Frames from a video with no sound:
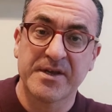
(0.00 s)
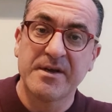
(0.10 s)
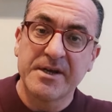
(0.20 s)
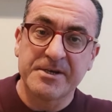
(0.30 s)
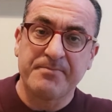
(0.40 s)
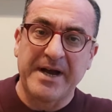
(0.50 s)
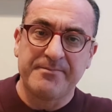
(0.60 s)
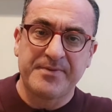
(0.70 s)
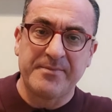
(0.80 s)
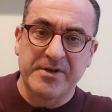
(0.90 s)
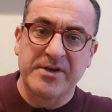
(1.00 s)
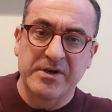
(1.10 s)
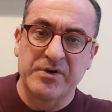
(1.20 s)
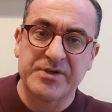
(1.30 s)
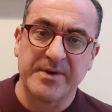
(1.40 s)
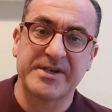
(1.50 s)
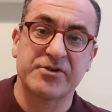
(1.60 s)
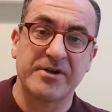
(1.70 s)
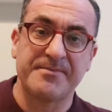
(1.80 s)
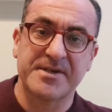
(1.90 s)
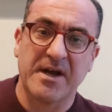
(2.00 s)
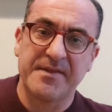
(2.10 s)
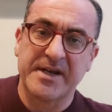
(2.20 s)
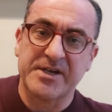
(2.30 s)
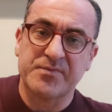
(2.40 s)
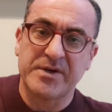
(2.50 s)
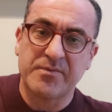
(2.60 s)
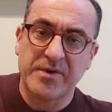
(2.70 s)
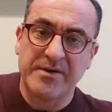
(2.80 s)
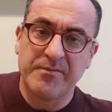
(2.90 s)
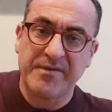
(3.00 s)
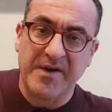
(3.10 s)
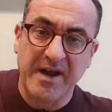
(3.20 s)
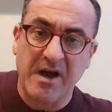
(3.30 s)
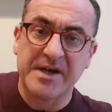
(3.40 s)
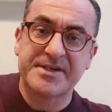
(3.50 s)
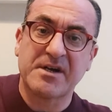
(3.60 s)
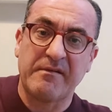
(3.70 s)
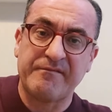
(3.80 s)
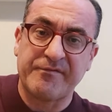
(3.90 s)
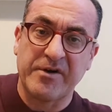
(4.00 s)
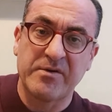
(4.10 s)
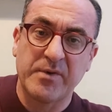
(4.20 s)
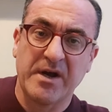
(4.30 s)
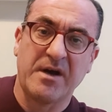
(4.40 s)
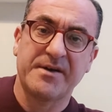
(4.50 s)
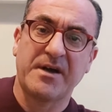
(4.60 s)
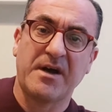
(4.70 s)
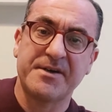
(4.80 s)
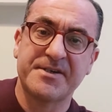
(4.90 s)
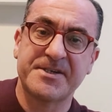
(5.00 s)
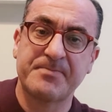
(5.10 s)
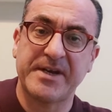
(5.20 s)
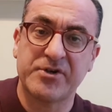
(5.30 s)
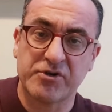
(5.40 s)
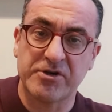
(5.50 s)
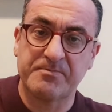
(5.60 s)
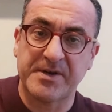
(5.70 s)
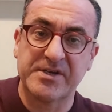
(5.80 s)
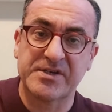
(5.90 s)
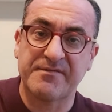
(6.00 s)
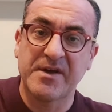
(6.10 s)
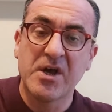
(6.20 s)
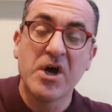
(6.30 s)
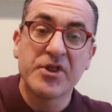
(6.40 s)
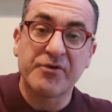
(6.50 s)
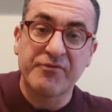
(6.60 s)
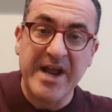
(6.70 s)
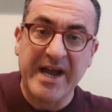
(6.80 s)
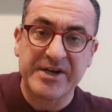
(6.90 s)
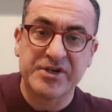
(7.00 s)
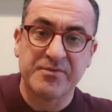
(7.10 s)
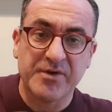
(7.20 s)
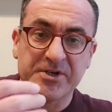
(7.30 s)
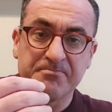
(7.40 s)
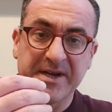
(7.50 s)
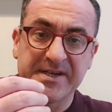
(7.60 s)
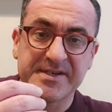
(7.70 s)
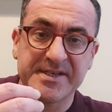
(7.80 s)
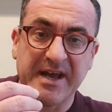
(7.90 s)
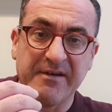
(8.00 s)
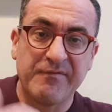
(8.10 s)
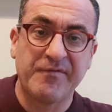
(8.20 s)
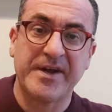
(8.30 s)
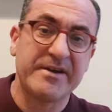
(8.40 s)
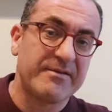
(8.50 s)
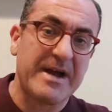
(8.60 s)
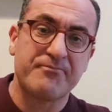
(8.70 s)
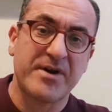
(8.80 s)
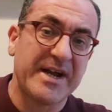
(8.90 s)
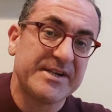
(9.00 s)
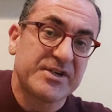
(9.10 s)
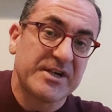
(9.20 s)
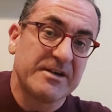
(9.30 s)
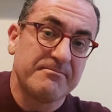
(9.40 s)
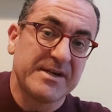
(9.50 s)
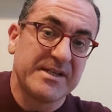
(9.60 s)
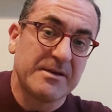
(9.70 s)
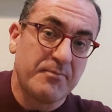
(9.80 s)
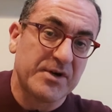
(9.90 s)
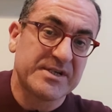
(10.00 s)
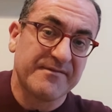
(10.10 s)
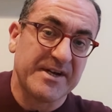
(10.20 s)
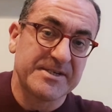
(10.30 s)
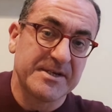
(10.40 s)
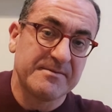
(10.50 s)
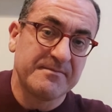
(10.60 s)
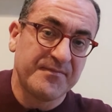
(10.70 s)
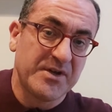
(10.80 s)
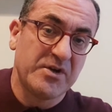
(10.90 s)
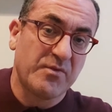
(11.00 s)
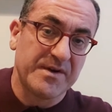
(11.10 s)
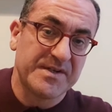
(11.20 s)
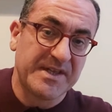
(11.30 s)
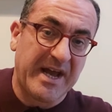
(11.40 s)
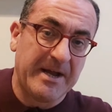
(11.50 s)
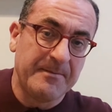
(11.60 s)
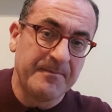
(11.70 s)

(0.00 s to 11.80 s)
Sometimes people can go to extremes, can't they? Because we find it hard to confront, hard to speak truth because of the reaction, which means that fear and apprehension can be the boss of us, and who wants that?